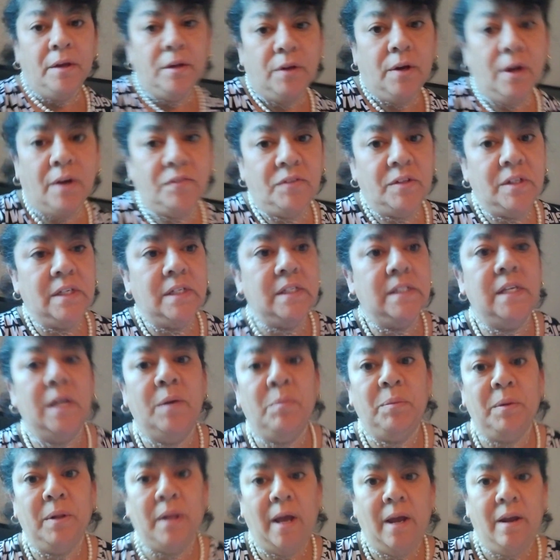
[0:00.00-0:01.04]
You have to
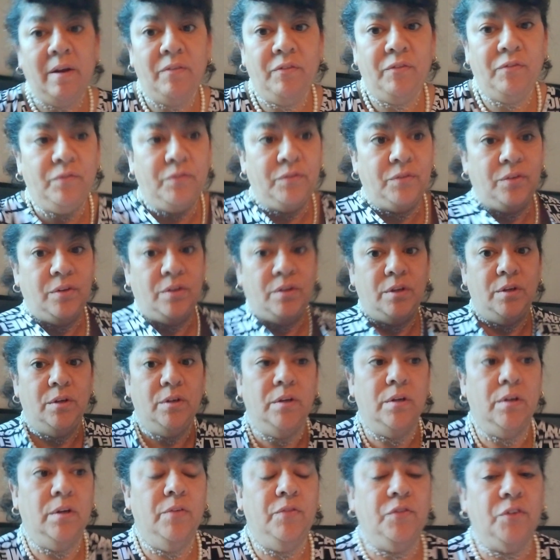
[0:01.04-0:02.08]
accept life
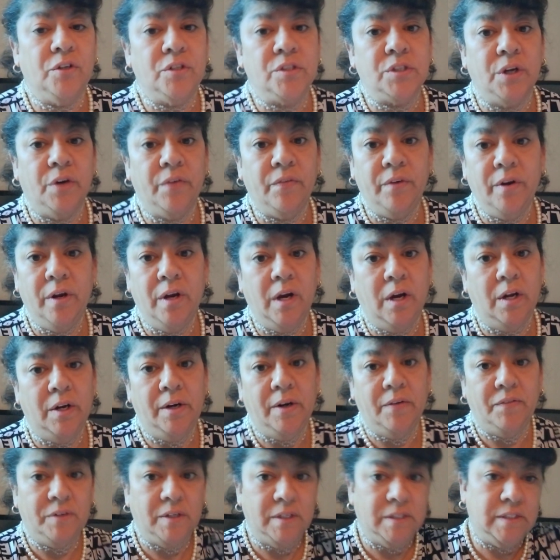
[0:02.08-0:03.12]
if you're serving God,
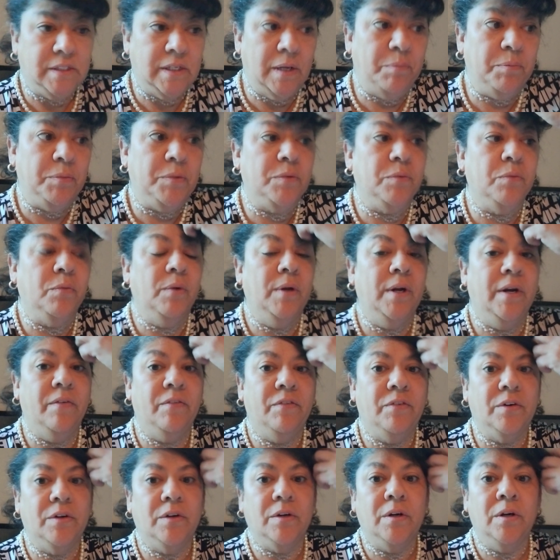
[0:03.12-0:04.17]
you have to accept
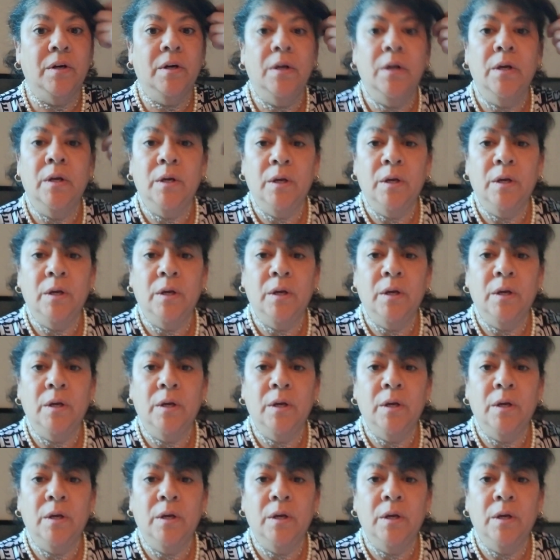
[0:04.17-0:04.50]
whatever